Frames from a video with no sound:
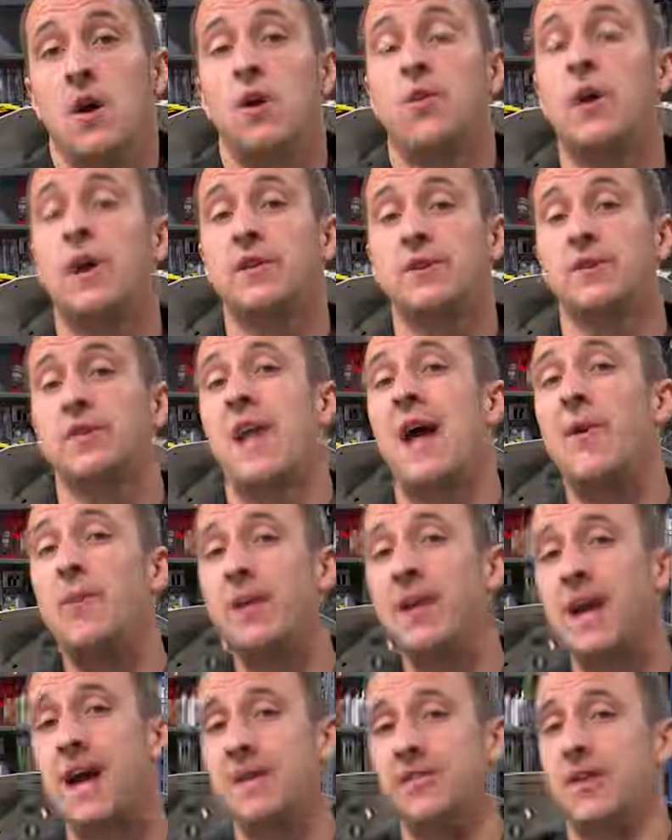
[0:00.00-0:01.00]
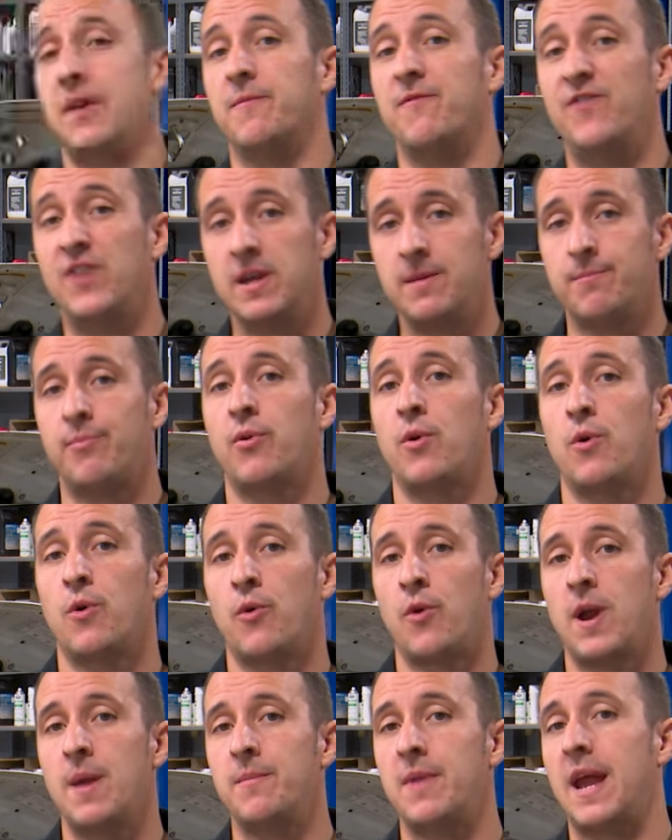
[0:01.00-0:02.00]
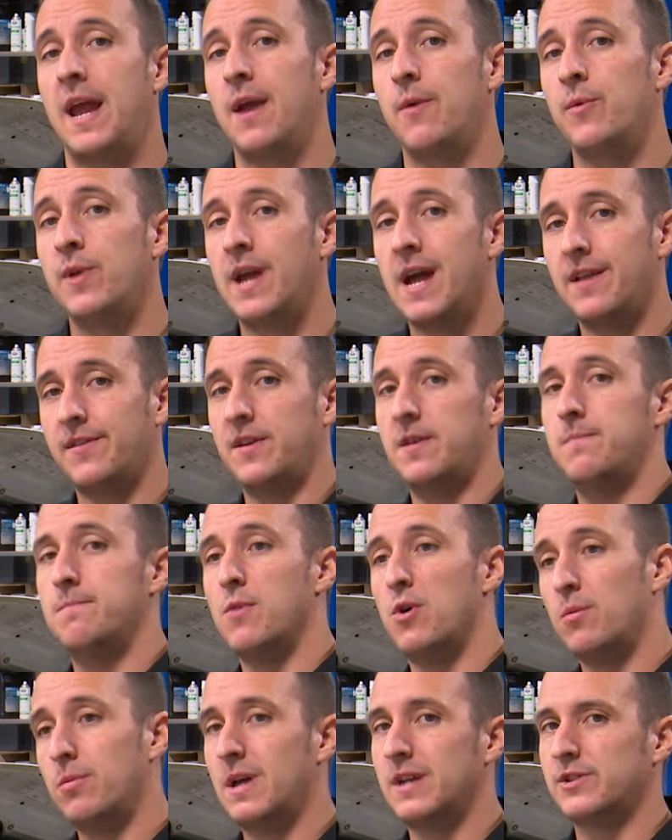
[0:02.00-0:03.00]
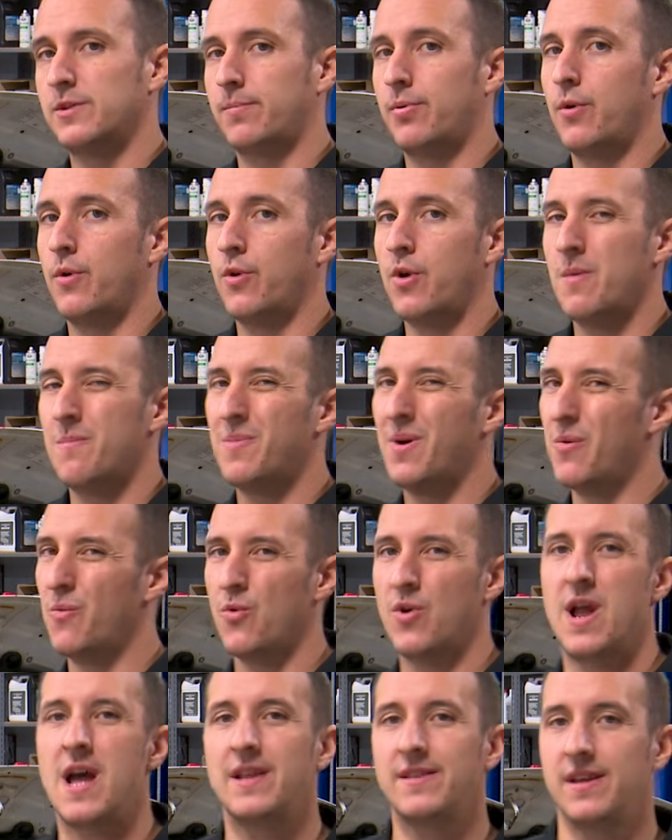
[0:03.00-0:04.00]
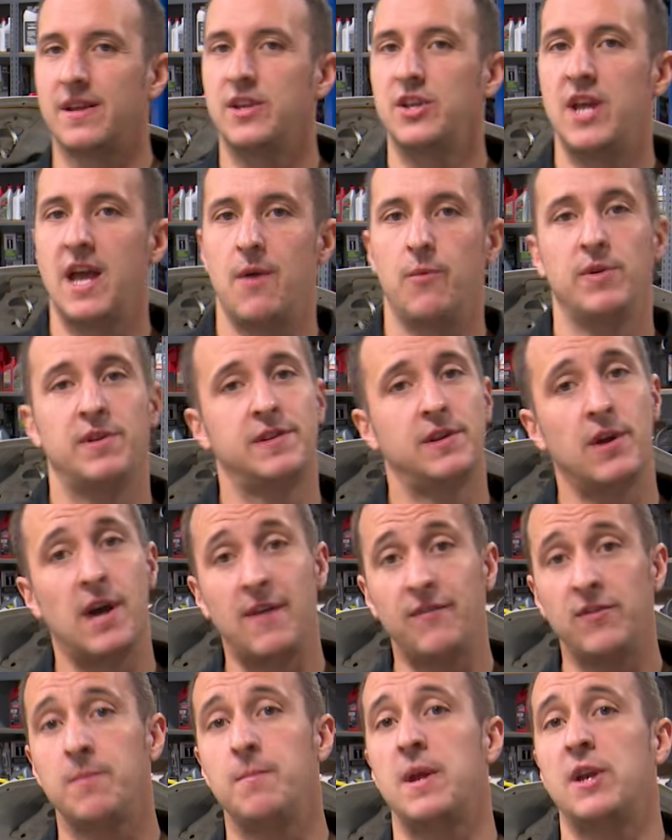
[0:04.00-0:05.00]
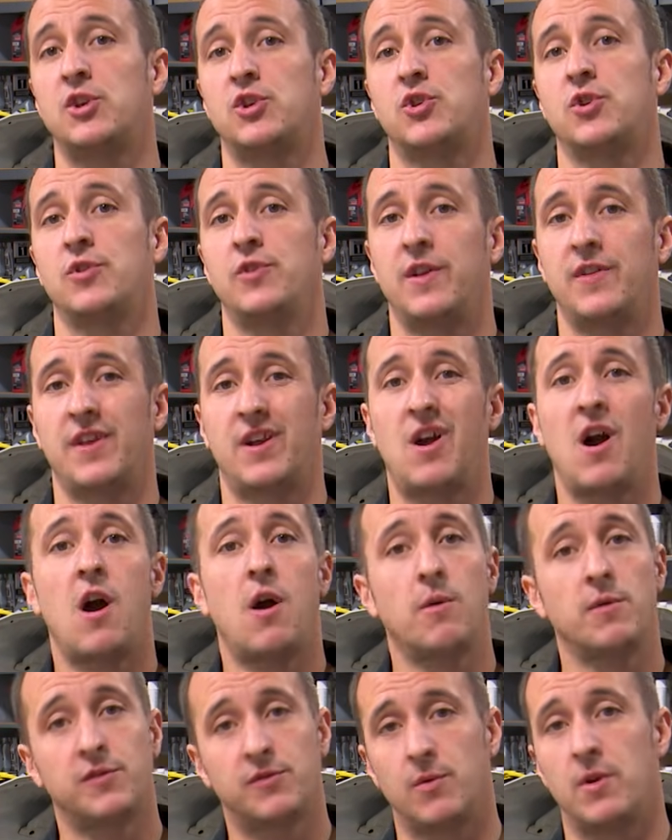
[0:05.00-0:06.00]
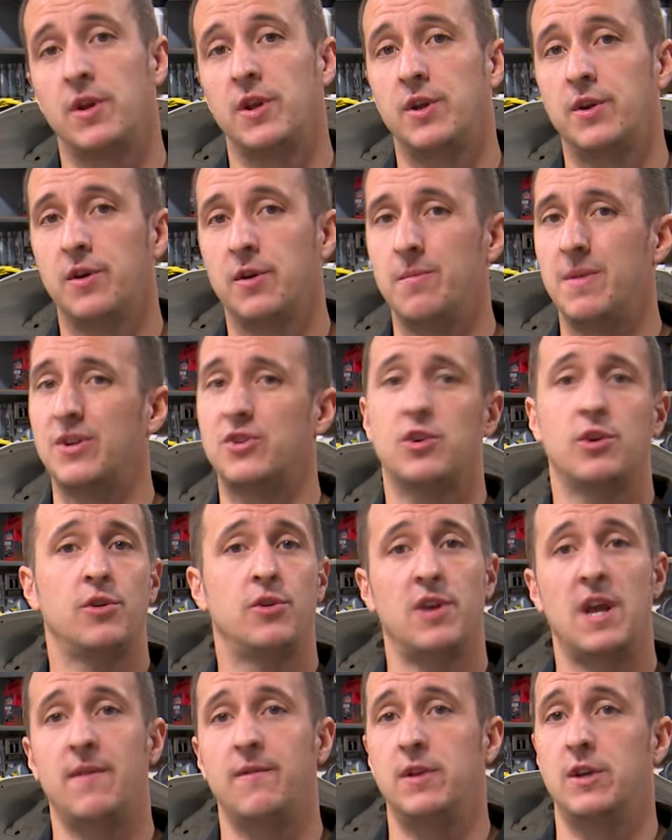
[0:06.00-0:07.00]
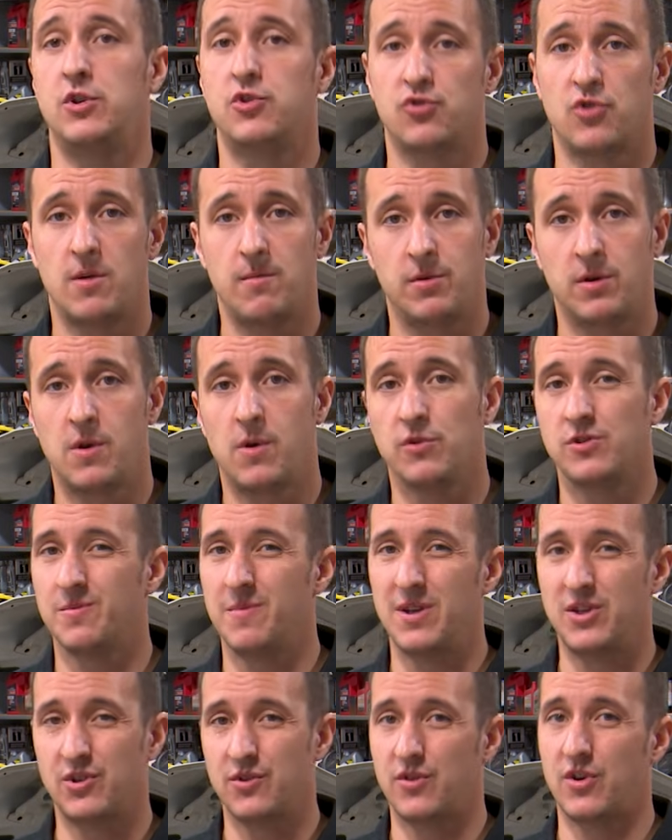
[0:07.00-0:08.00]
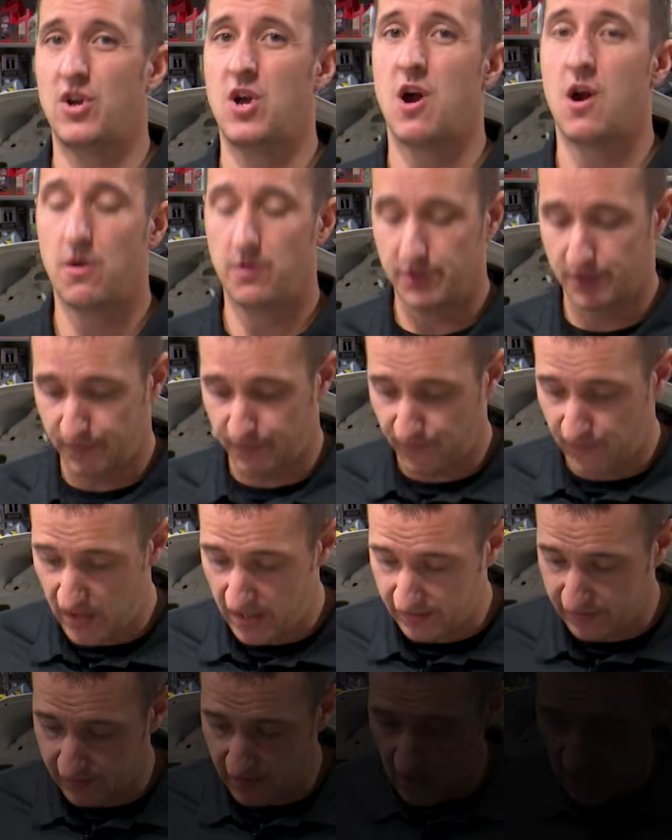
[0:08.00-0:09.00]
Okay, so now we got the VIN programmed and we got the immobilizer program, but we're not done yet. We still have to make sure that the car is running good, make sure you don't have any trouble codes, and make sure the car is fixed.